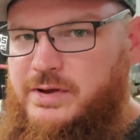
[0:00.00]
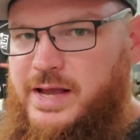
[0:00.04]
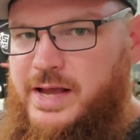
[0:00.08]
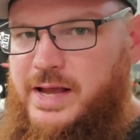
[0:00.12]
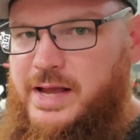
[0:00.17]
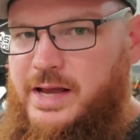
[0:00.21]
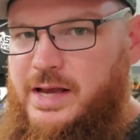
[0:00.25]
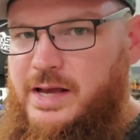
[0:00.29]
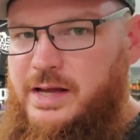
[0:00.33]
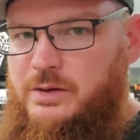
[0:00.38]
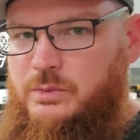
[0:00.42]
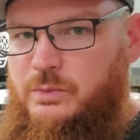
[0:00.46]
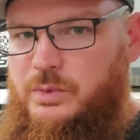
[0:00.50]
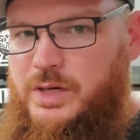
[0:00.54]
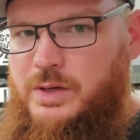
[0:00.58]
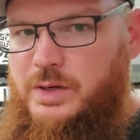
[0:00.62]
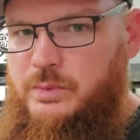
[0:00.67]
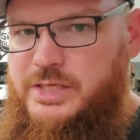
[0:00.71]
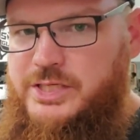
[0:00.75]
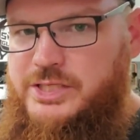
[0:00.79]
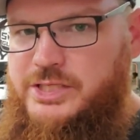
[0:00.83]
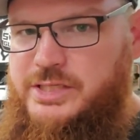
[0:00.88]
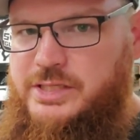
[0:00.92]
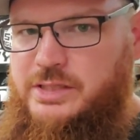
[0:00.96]
and rear
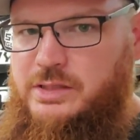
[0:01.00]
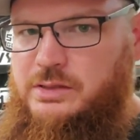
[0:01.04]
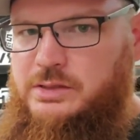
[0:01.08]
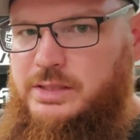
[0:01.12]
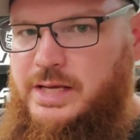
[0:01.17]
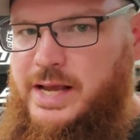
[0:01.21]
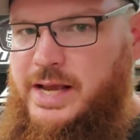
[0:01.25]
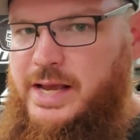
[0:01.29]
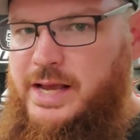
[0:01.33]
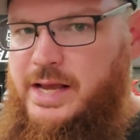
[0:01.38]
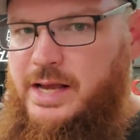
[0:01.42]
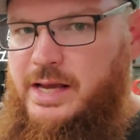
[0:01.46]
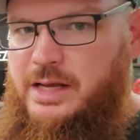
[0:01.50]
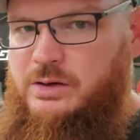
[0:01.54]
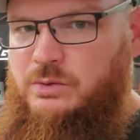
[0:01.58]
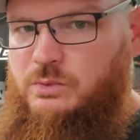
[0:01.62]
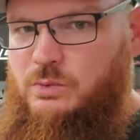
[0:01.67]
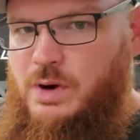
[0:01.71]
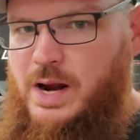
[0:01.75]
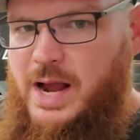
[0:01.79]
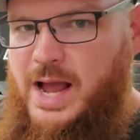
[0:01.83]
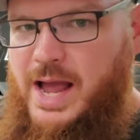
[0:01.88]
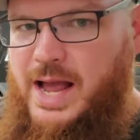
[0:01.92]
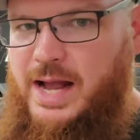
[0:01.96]
windshield, and
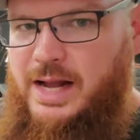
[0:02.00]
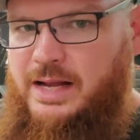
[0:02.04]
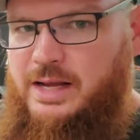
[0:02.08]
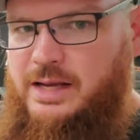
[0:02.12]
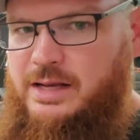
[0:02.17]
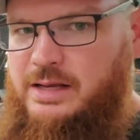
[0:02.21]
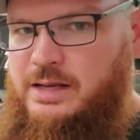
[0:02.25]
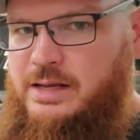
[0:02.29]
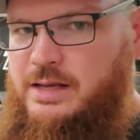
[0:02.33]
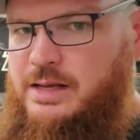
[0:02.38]
rack.